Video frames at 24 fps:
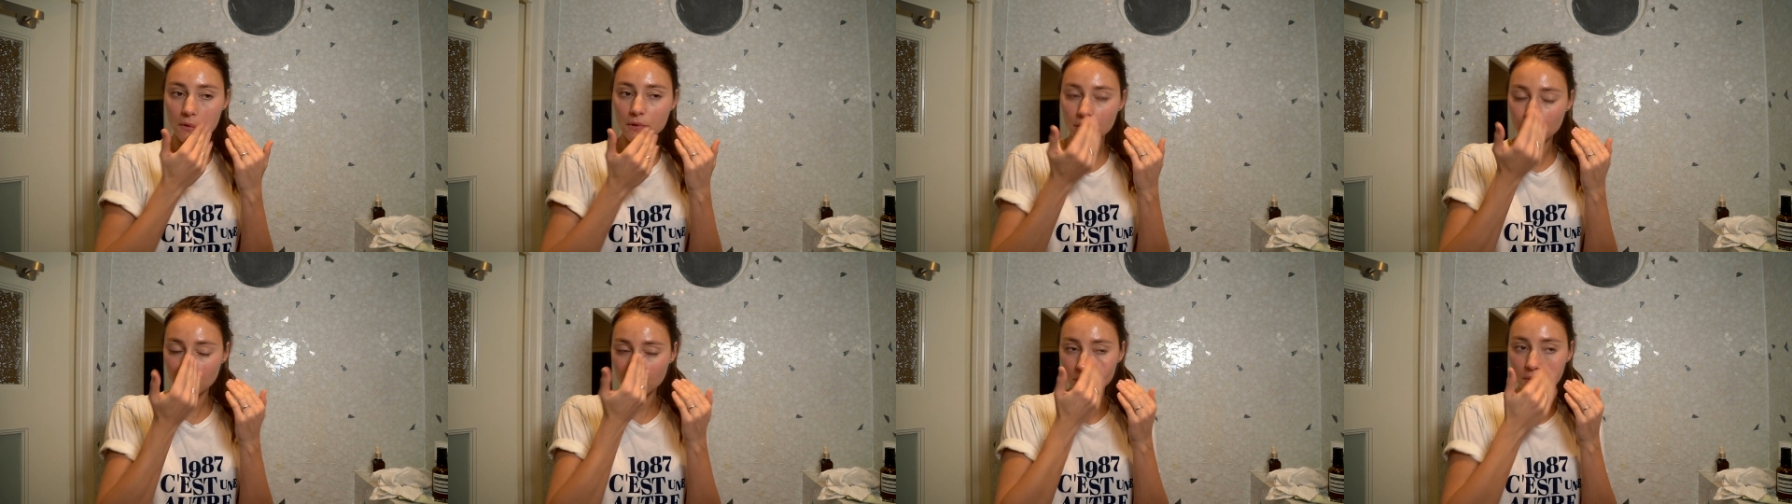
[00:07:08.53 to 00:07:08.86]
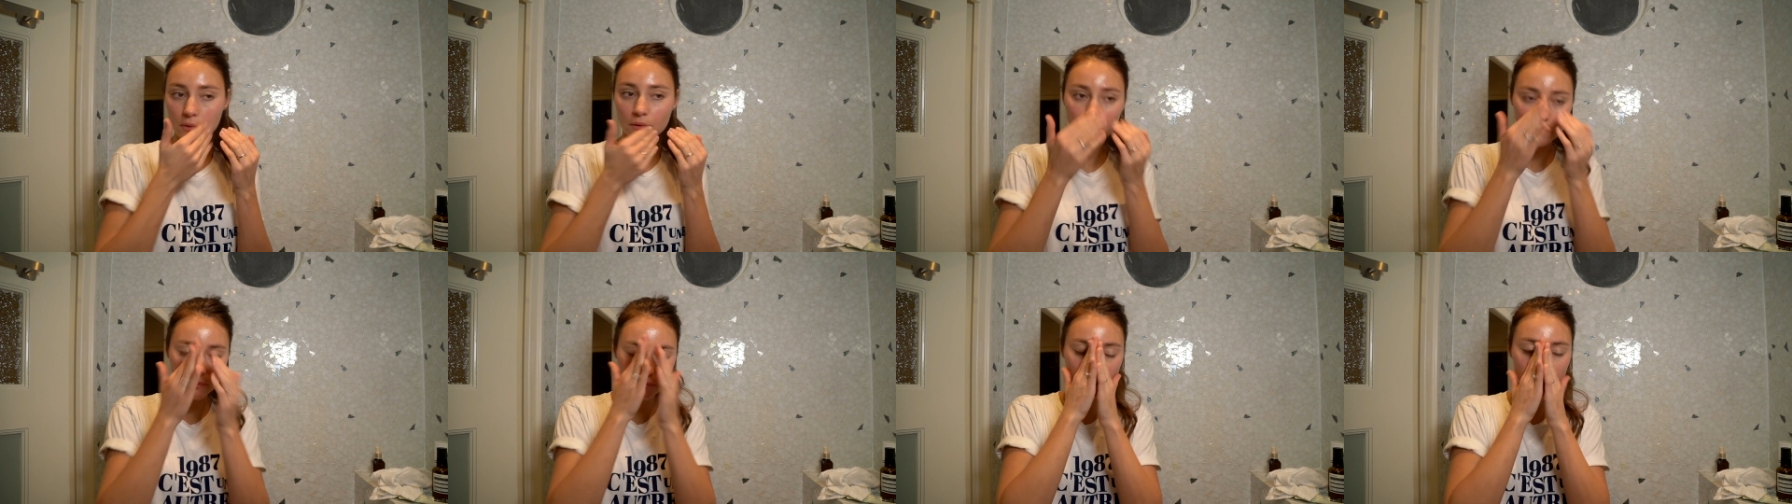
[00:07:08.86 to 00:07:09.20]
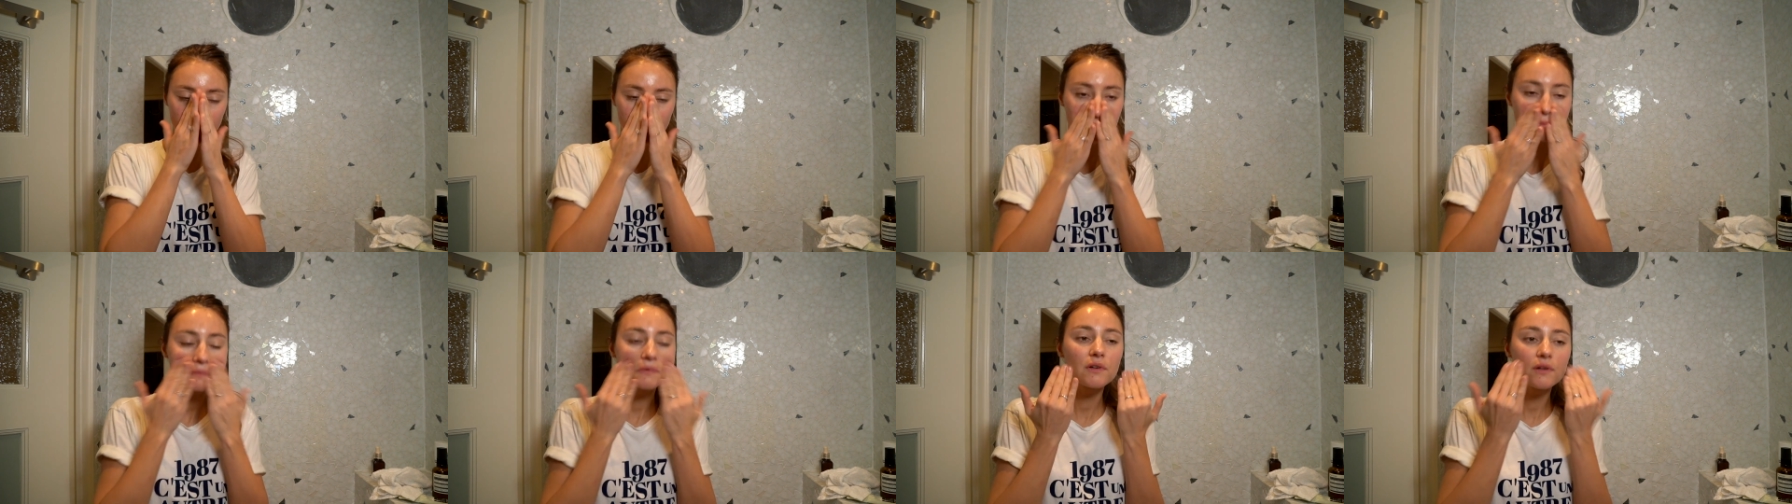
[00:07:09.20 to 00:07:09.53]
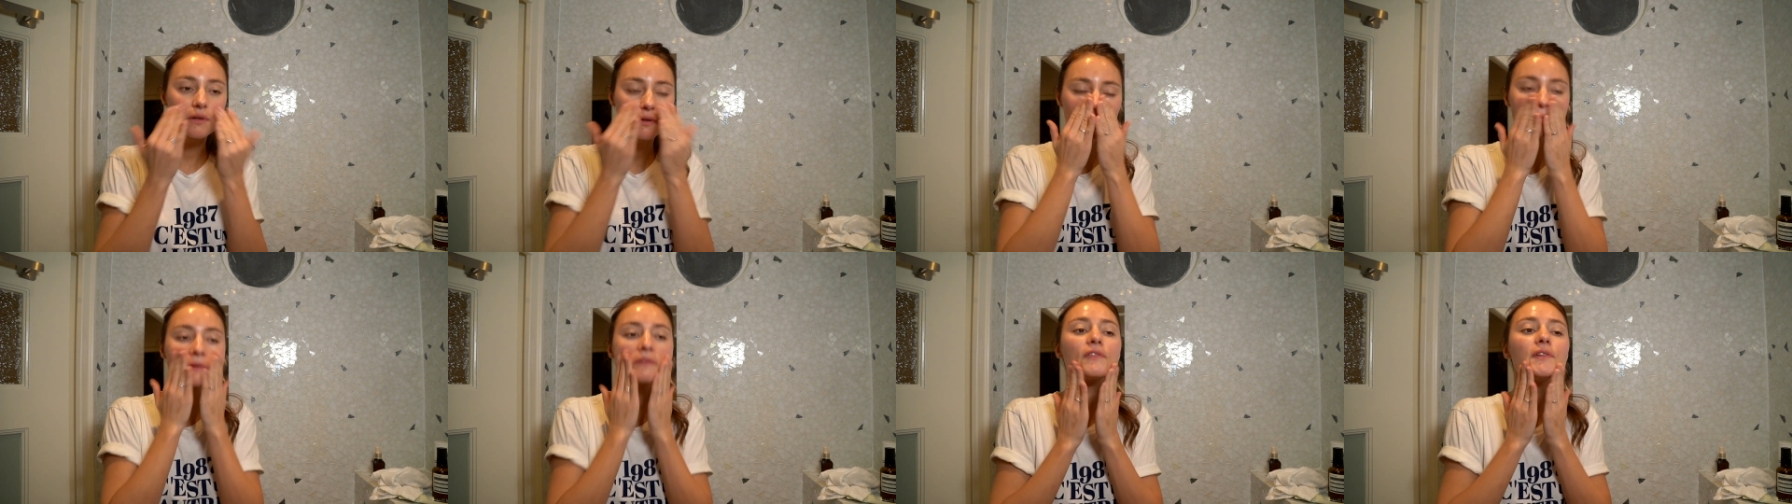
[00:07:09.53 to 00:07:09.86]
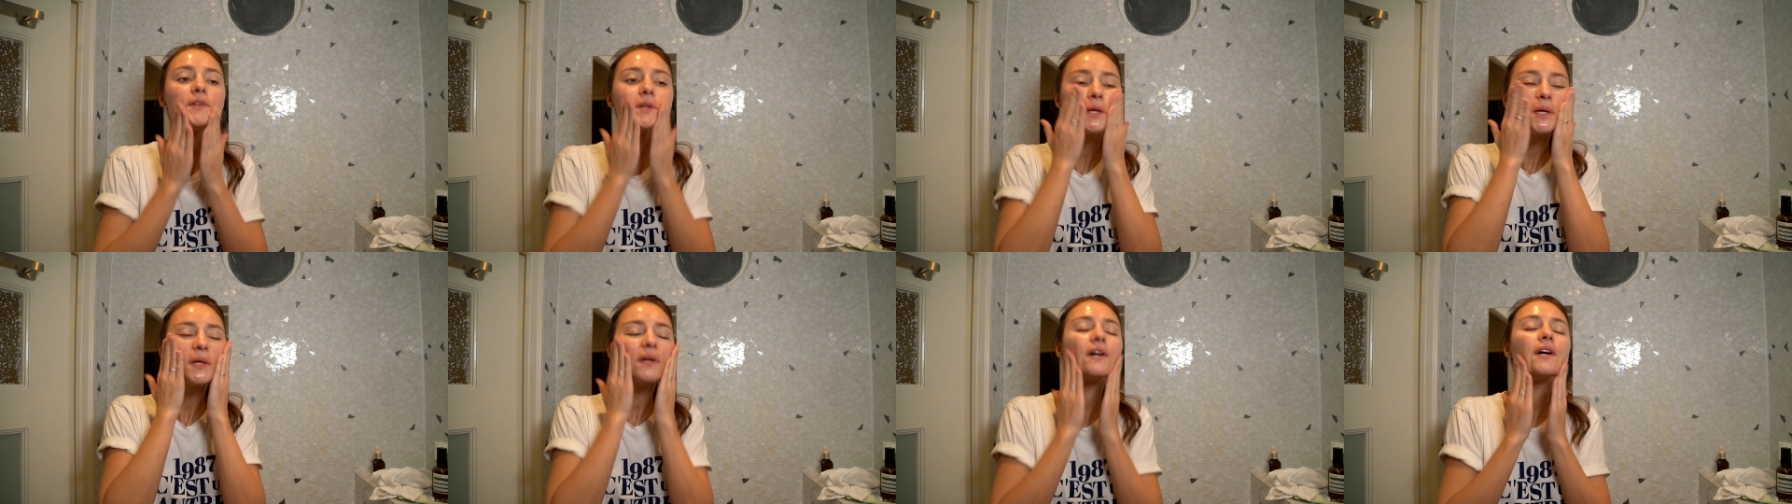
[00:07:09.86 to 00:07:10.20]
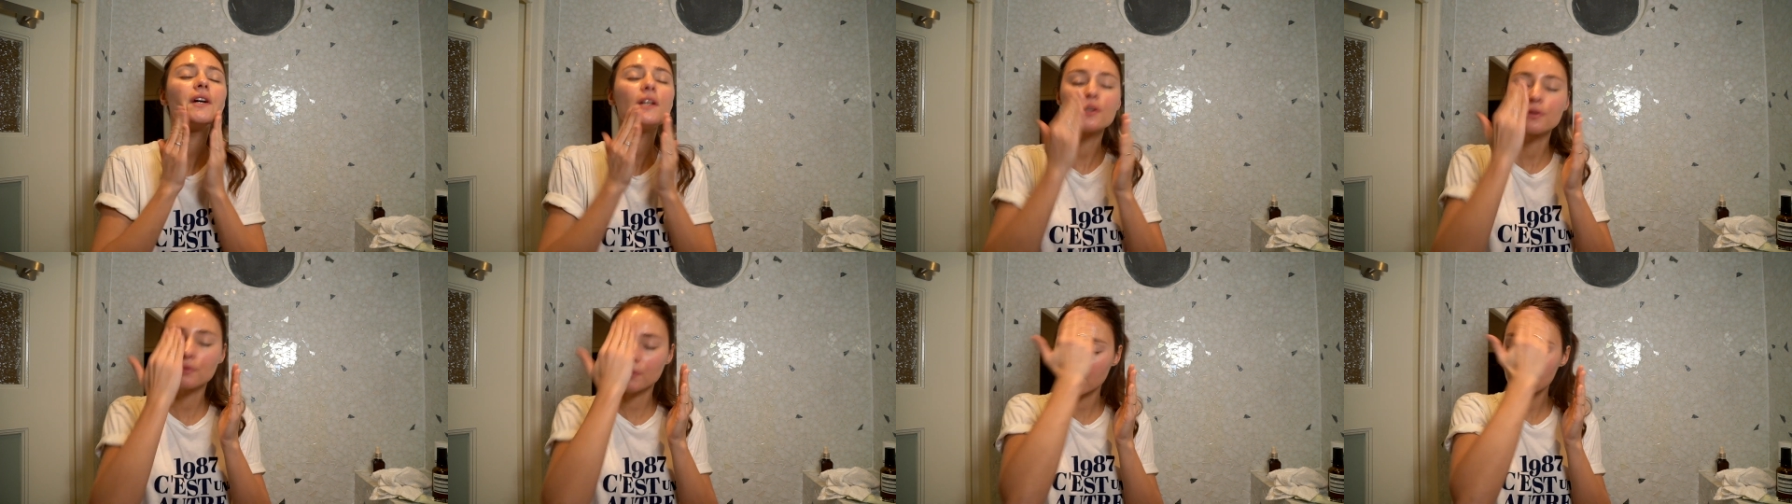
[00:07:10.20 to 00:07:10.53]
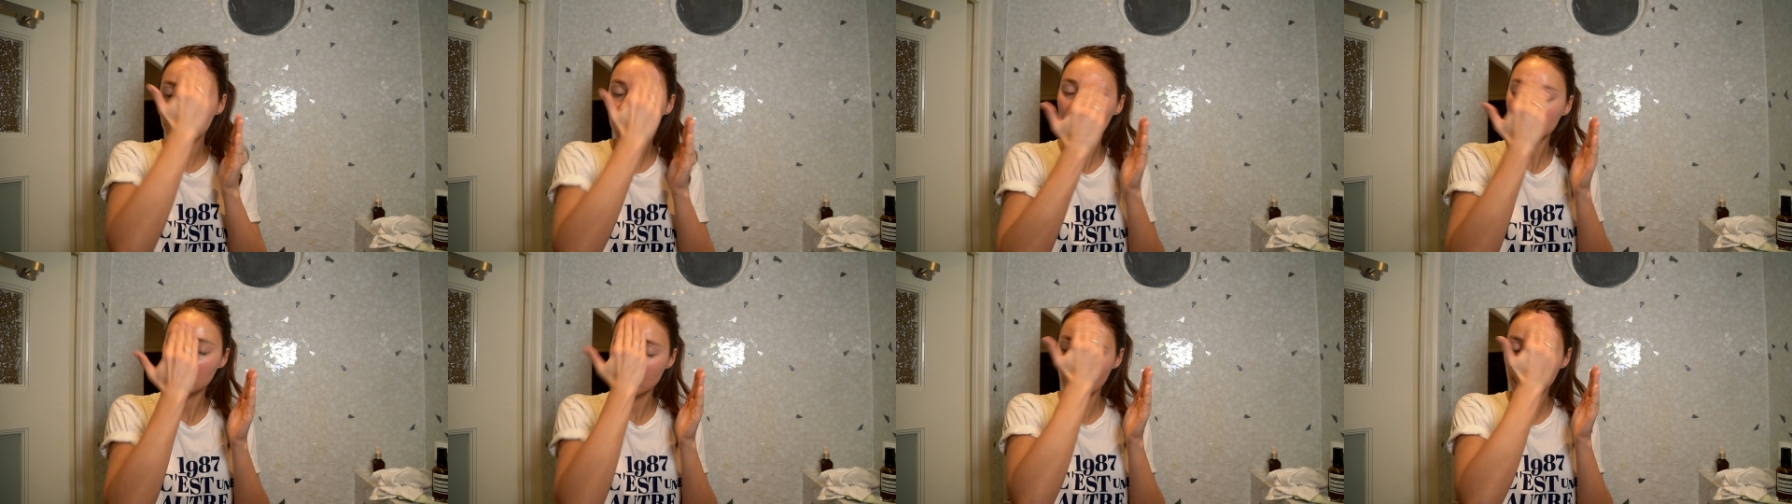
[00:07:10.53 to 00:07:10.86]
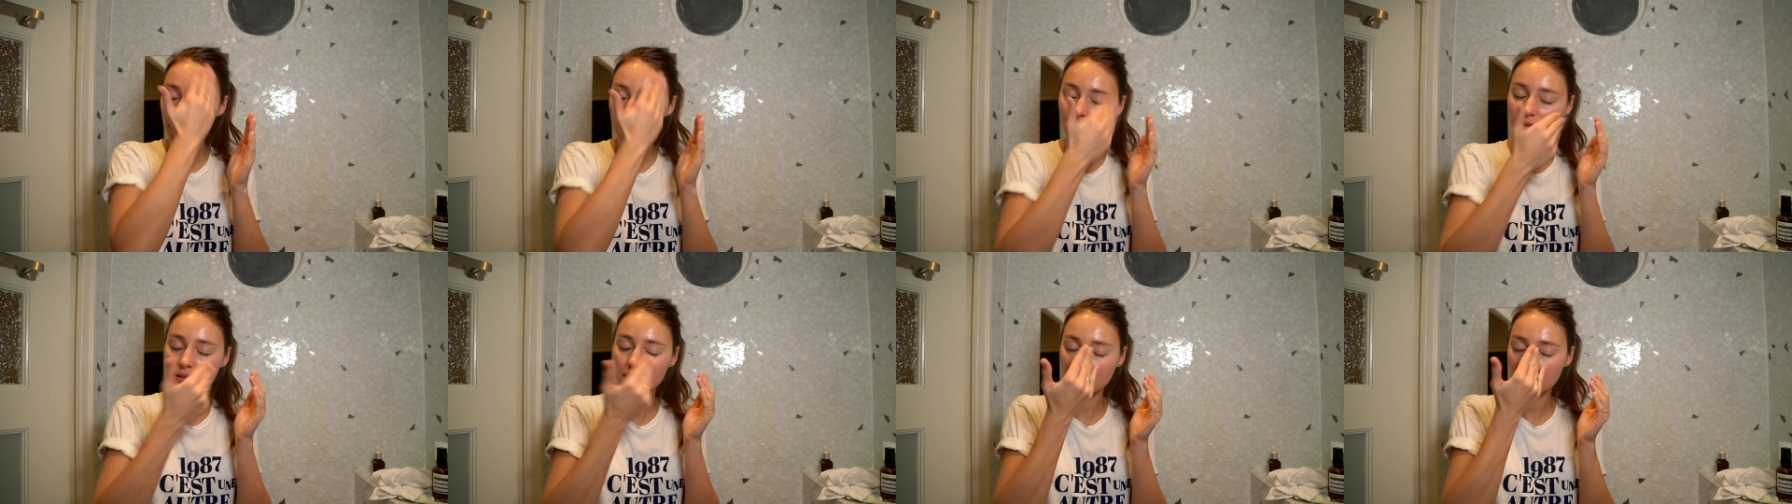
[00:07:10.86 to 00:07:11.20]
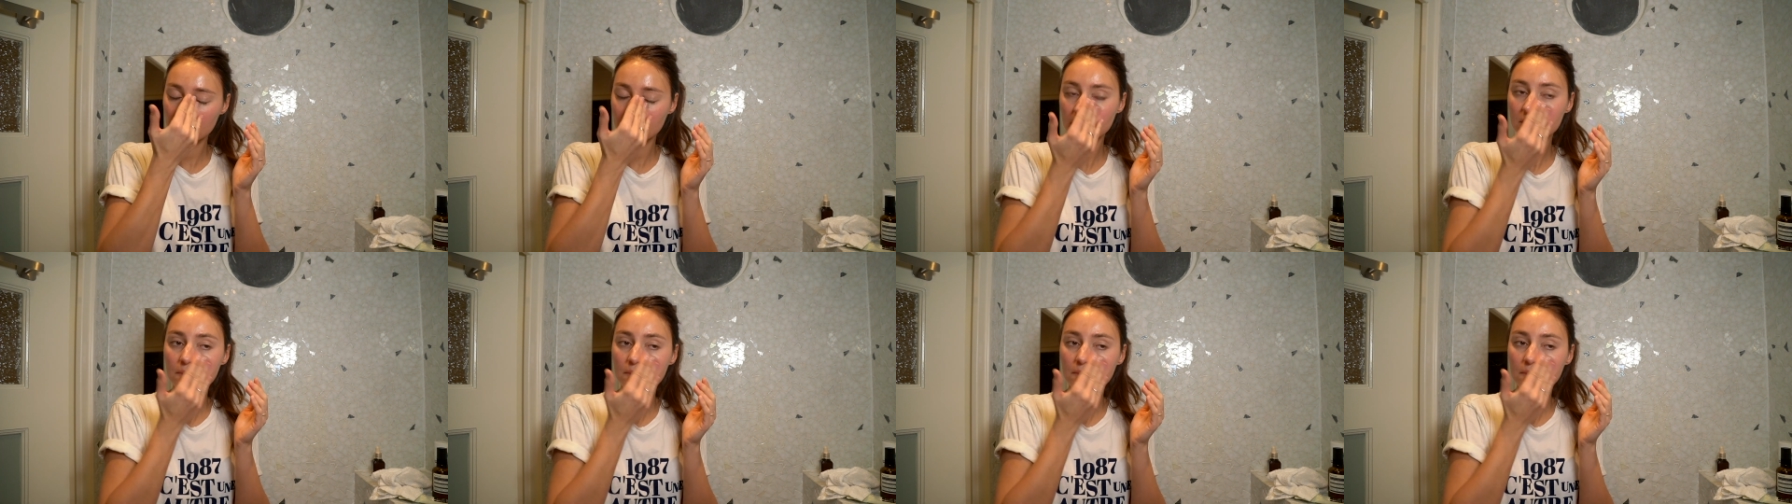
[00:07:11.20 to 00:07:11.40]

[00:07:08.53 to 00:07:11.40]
top of the hydration mask